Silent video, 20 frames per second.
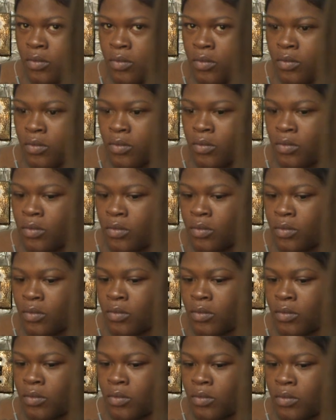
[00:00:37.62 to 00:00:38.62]

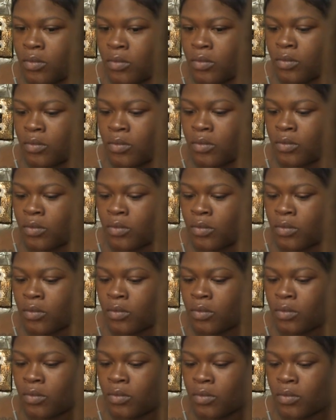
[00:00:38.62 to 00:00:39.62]

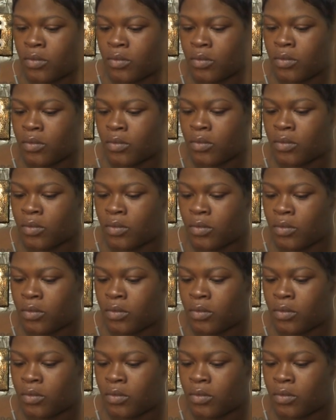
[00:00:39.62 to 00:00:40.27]
[no speech]